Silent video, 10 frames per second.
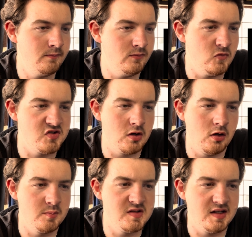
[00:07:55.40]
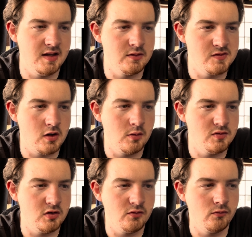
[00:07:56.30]
Those arms, again, those arms
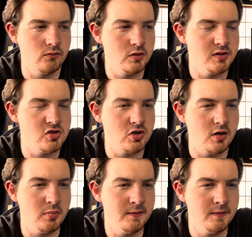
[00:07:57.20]
look really sharp.